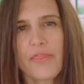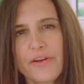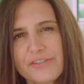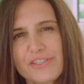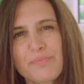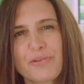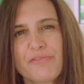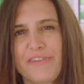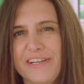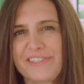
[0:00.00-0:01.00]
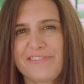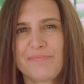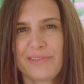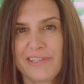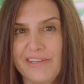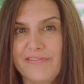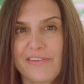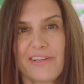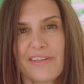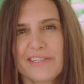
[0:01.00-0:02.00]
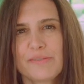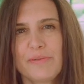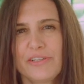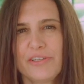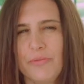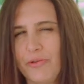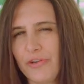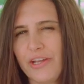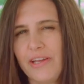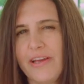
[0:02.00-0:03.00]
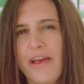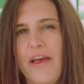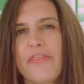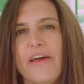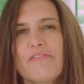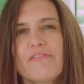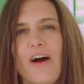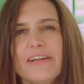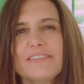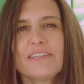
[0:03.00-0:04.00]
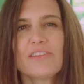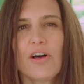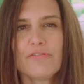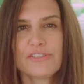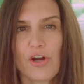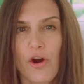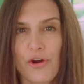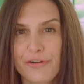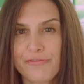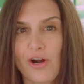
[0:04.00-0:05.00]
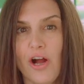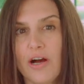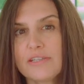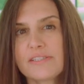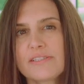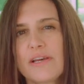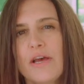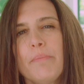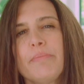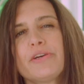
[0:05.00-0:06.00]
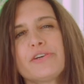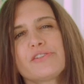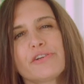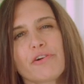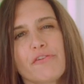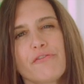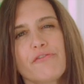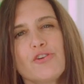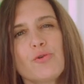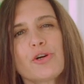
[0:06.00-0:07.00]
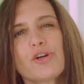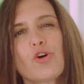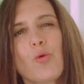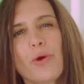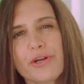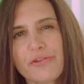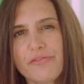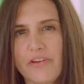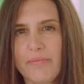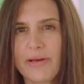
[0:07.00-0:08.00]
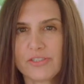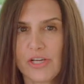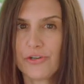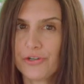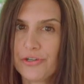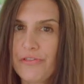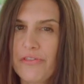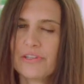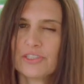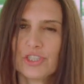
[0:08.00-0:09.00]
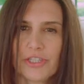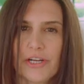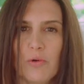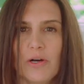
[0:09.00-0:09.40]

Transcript: There is a pervasive belief in the lesbian community that finding love is harder for us because there are fewer queer females on earth than straight